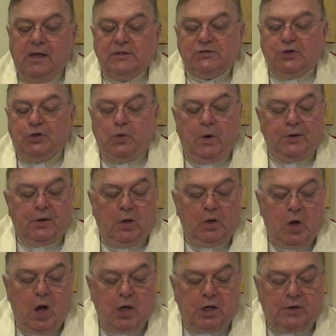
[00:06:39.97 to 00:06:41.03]
So you are no
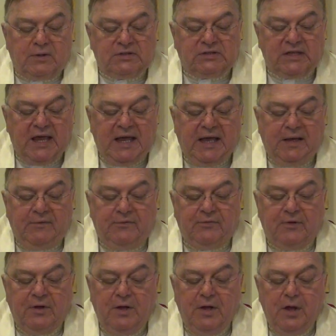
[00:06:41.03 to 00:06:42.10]
longer a
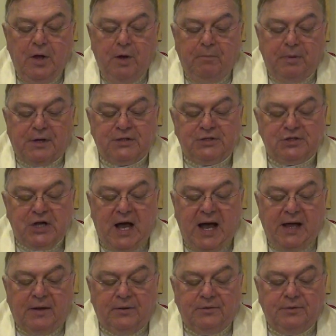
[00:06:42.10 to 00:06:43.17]
slave, but a
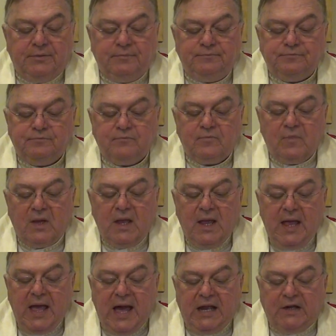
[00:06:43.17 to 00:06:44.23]
child.
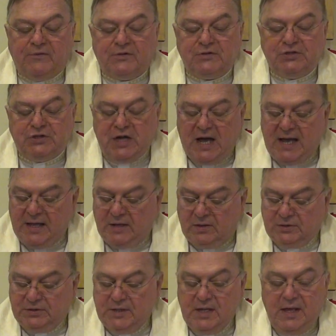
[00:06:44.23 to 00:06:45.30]
And if a
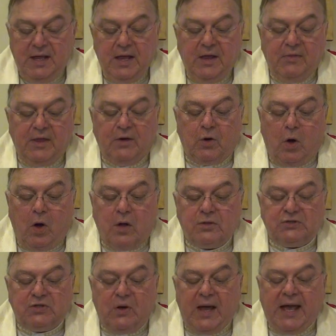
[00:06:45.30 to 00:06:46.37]
child, then
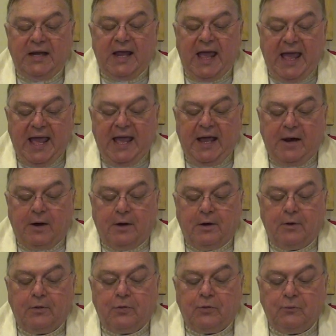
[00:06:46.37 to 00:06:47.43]
also an heir
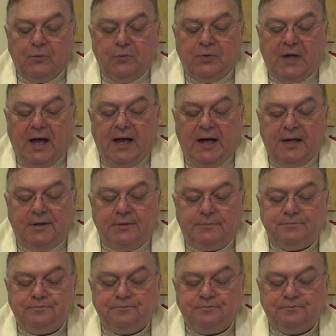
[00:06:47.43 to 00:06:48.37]
through God."